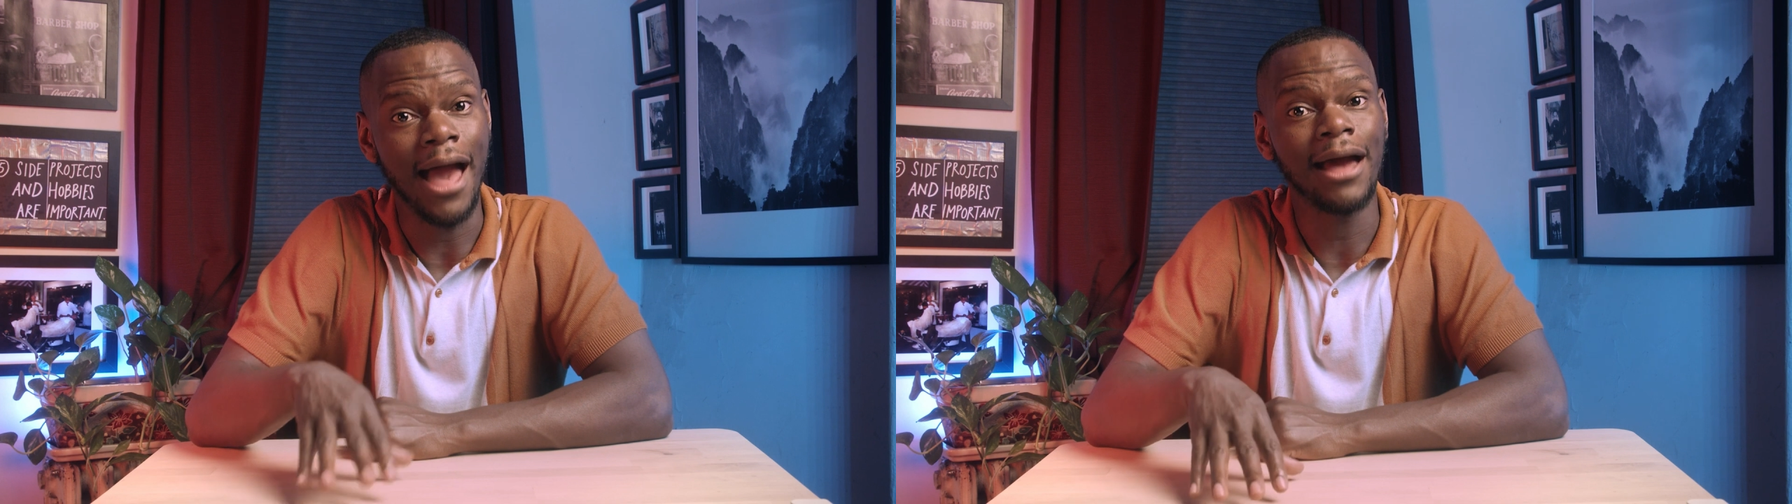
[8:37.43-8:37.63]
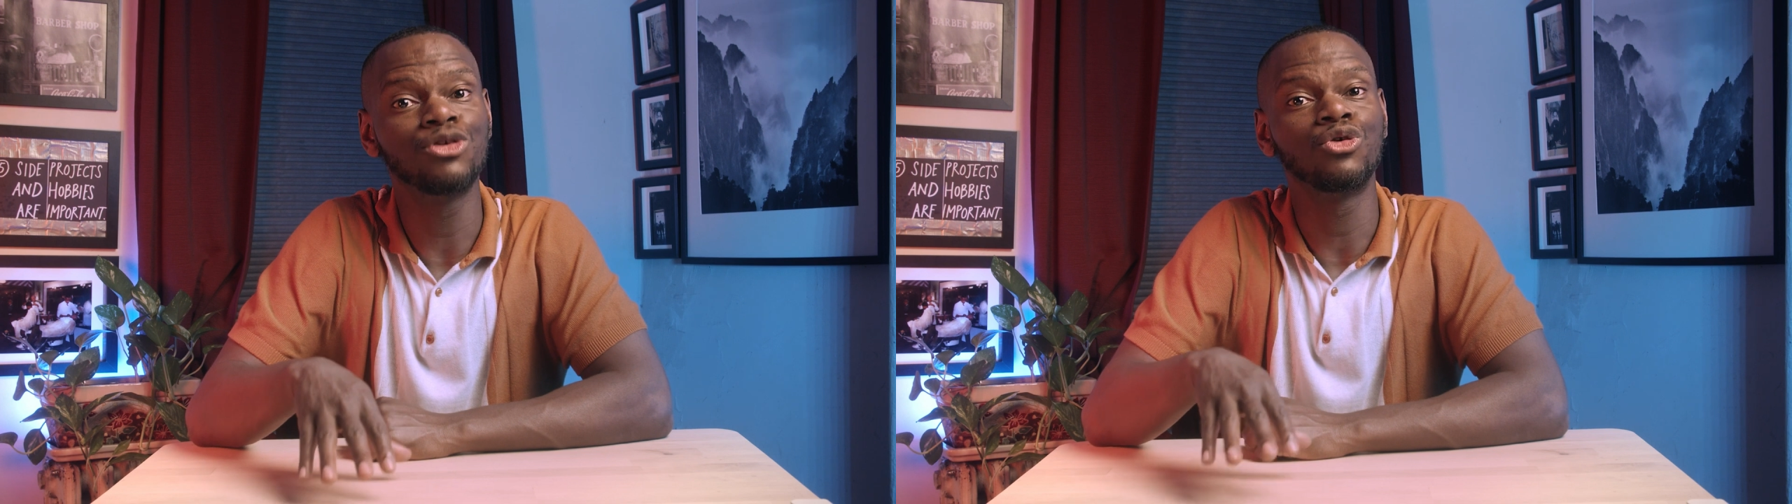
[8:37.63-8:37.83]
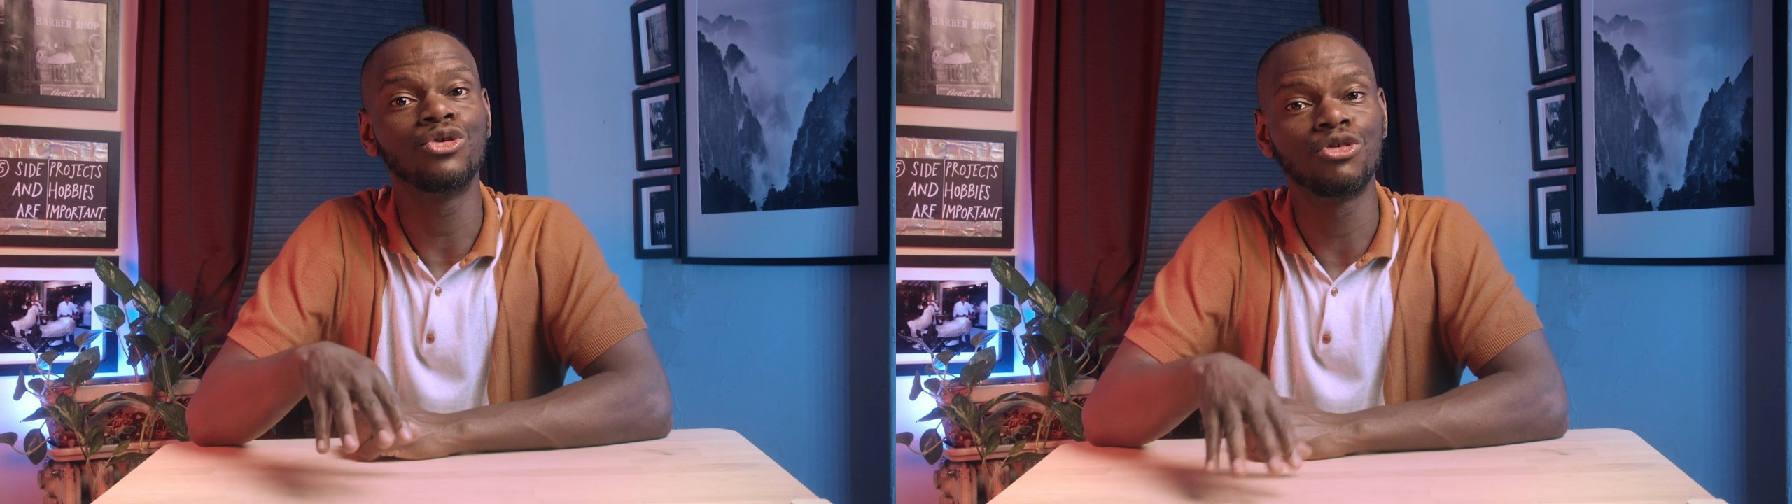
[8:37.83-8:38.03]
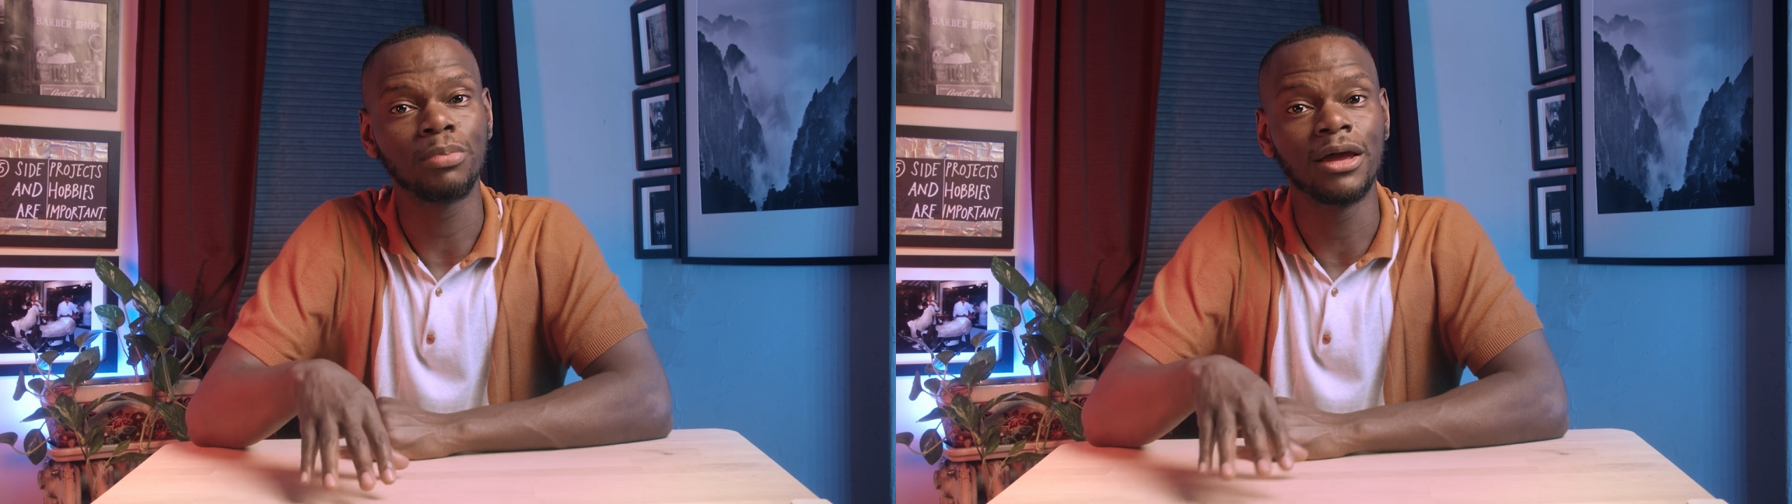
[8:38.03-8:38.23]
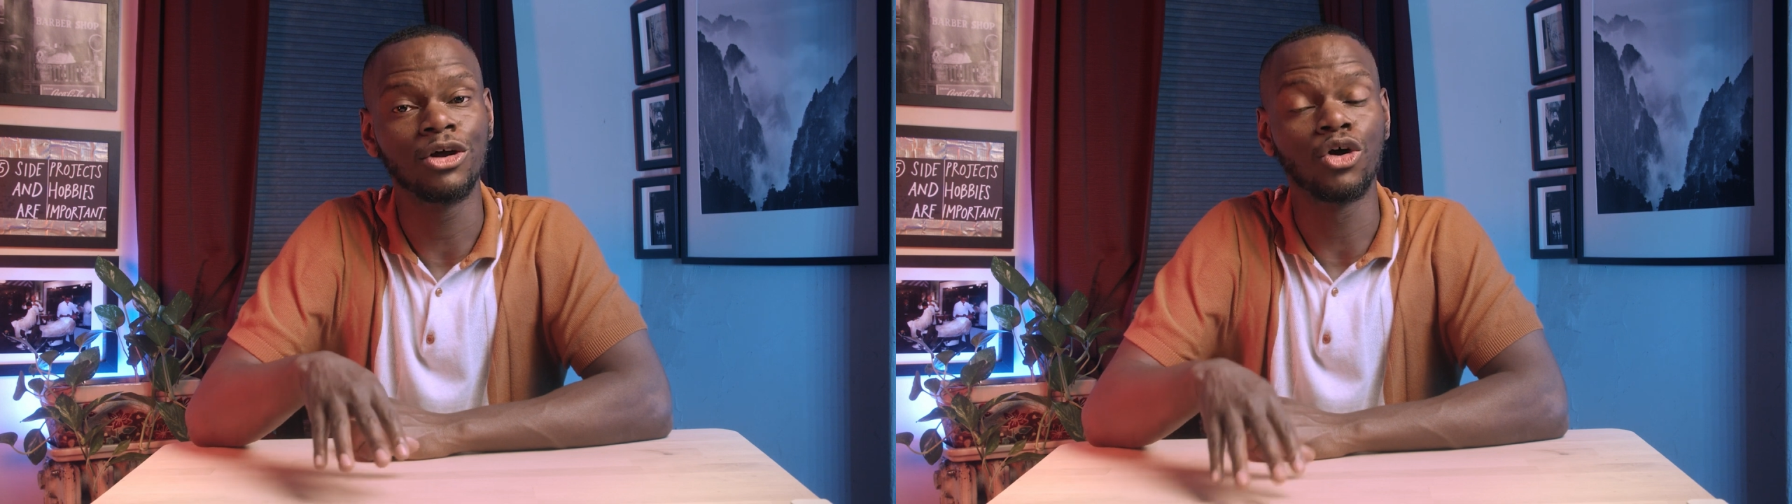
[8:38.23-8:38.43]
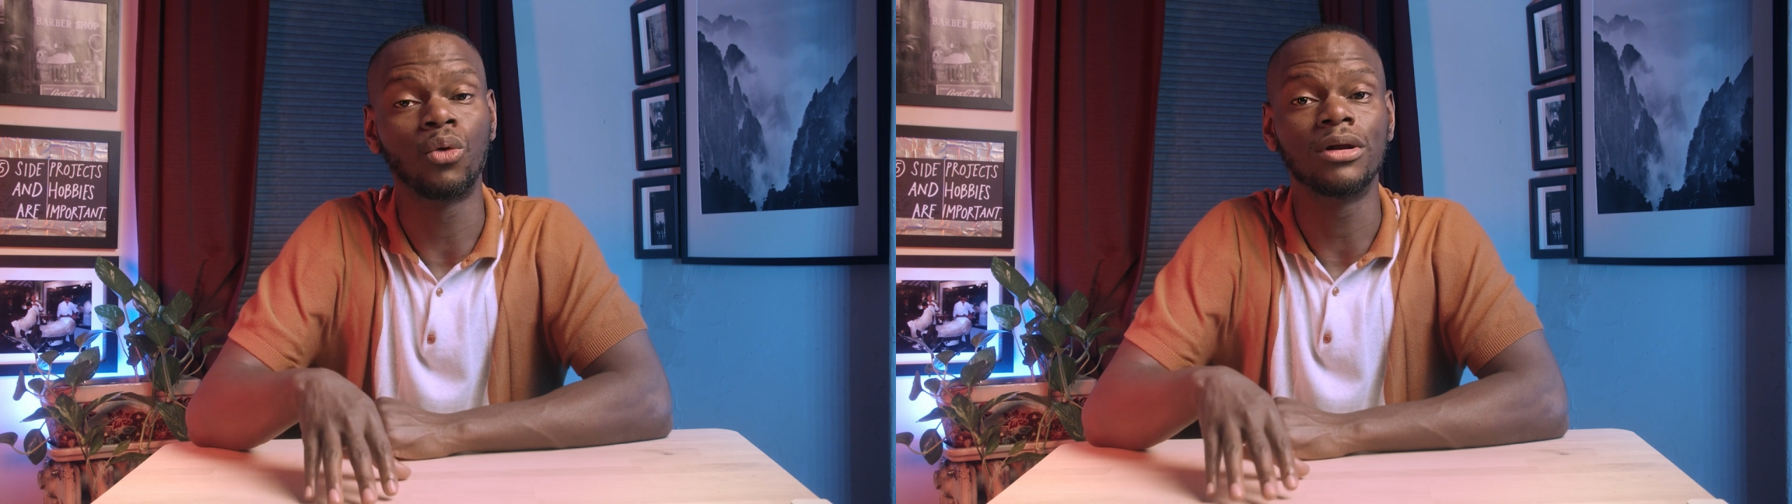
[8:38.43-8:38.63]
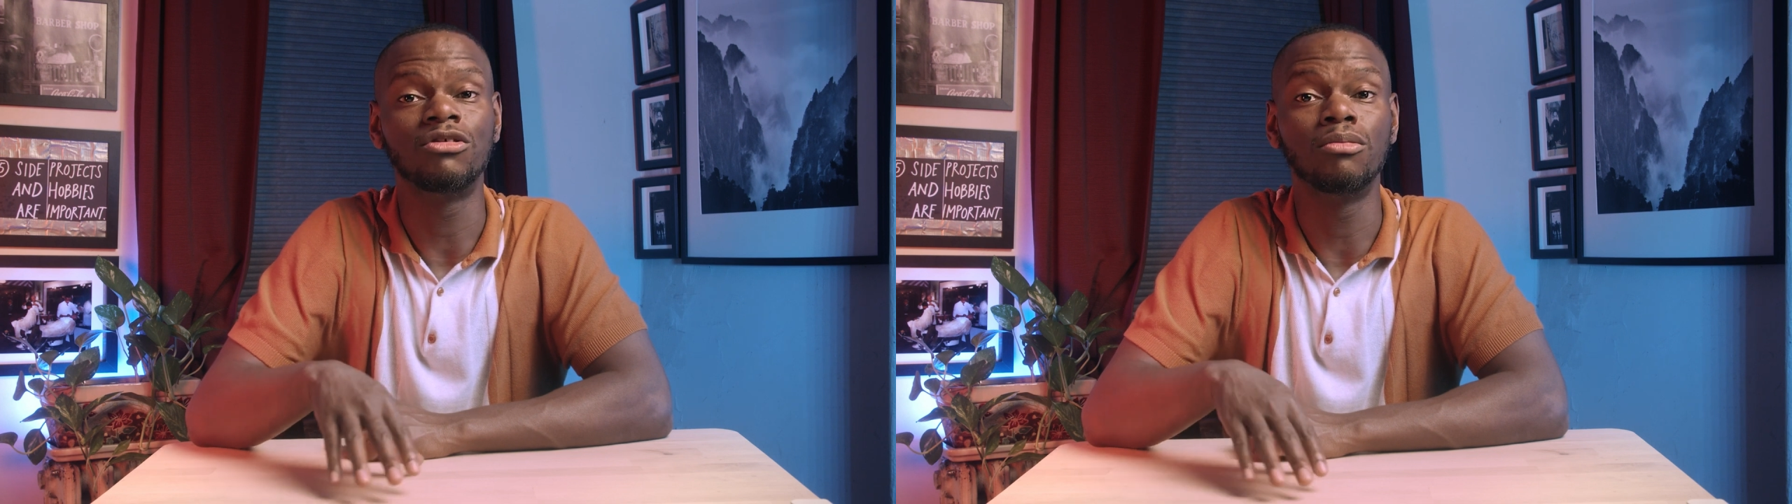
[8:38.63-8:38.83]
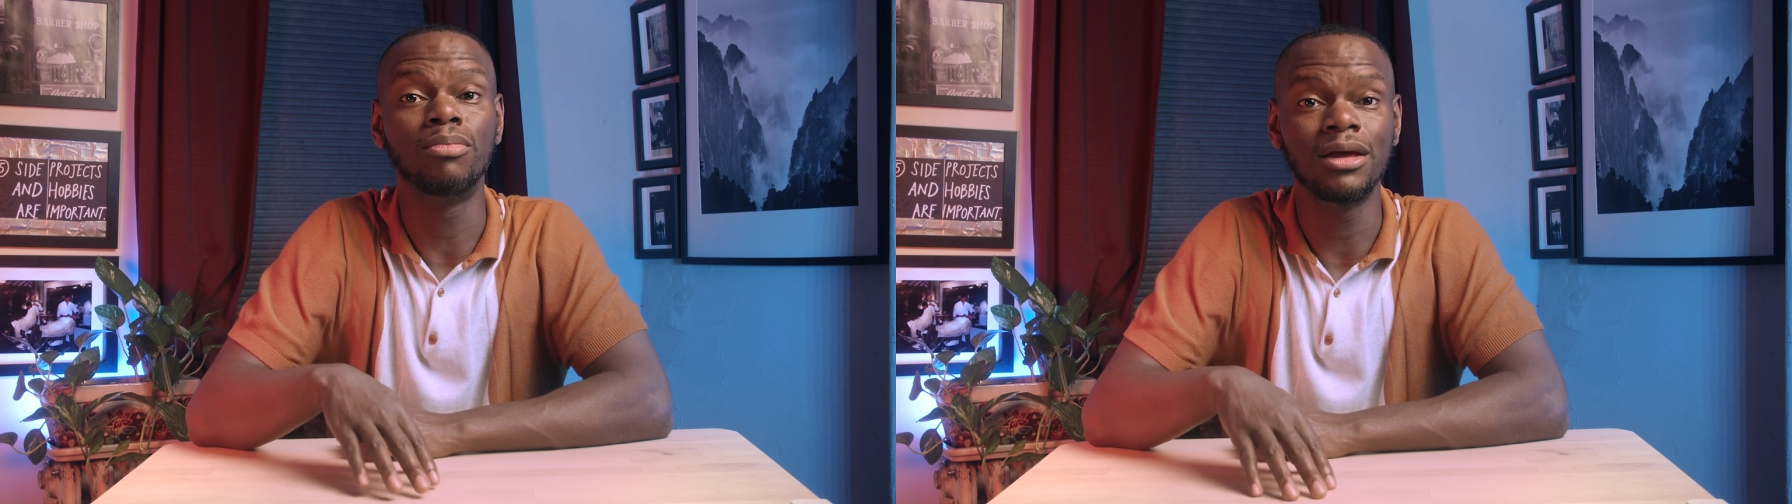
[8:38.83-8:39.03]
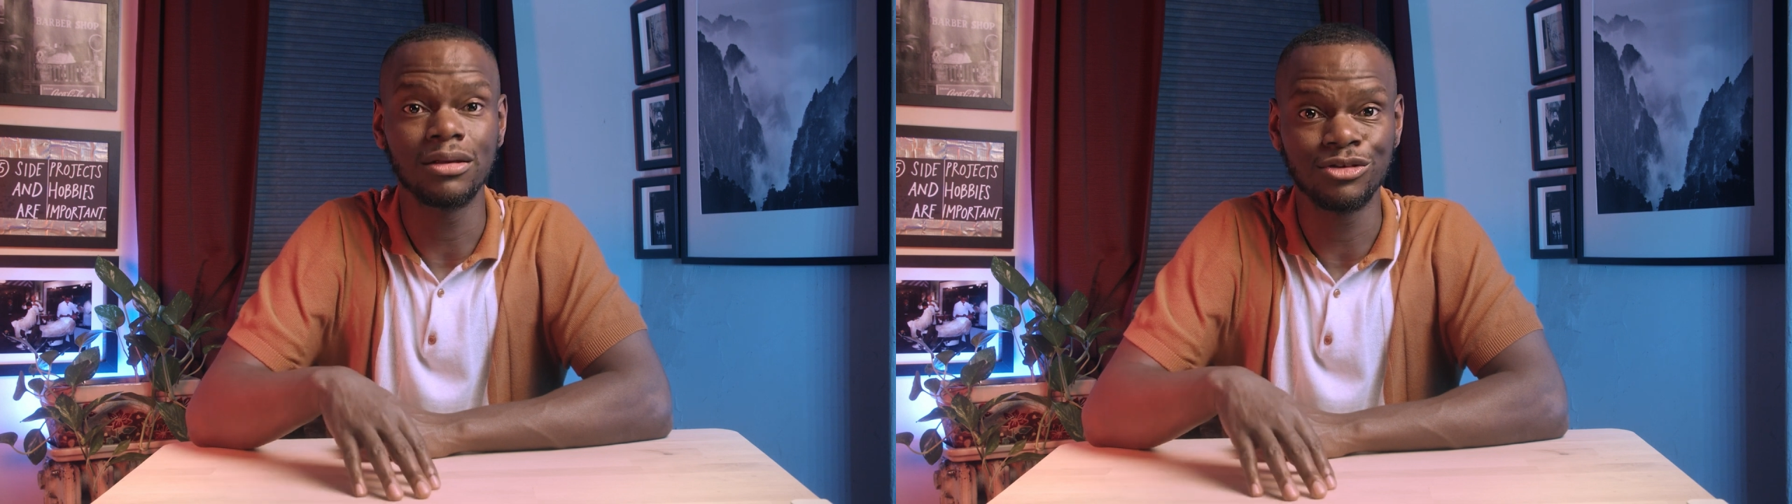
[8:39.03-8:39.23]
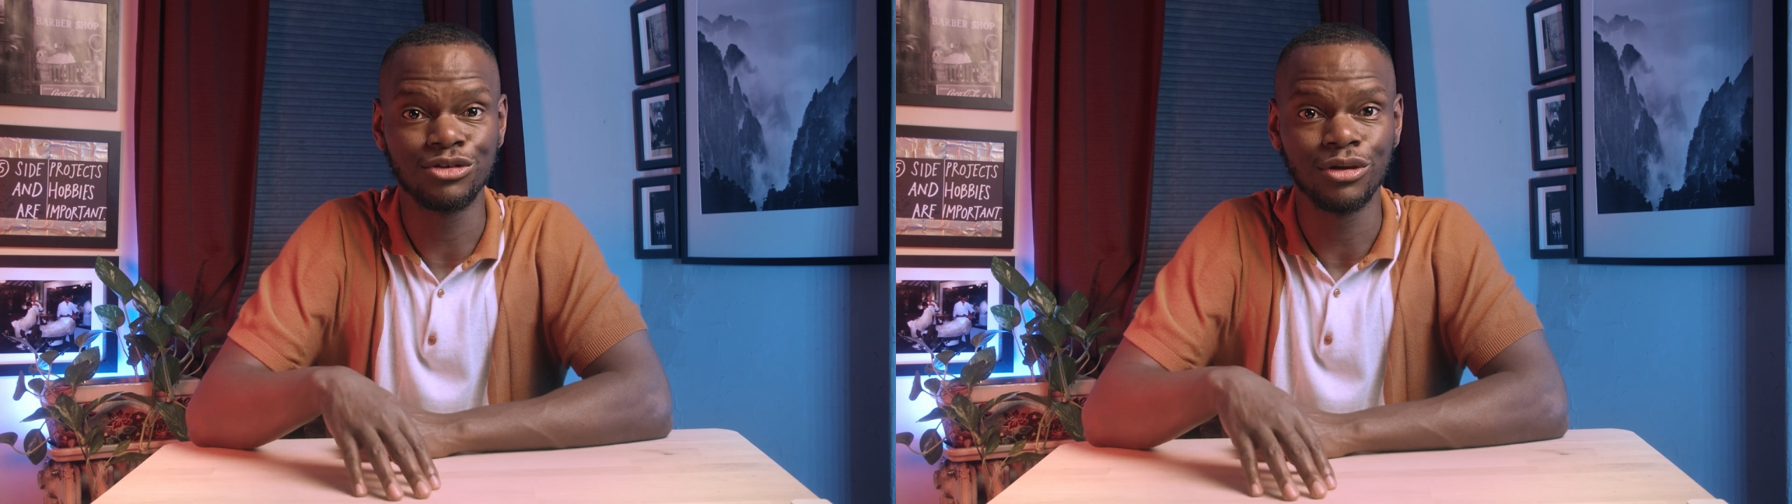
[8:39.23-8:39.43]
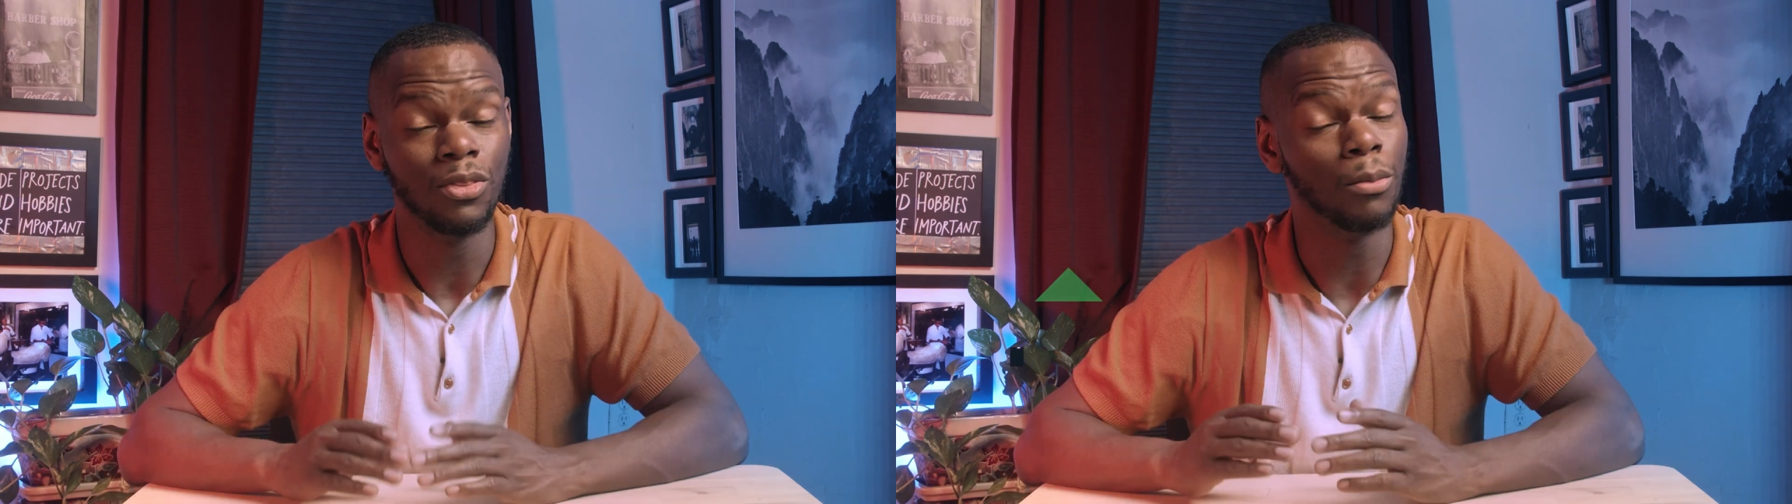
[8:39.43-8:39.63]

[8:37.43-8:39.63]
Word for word: ads are displayed according to bids.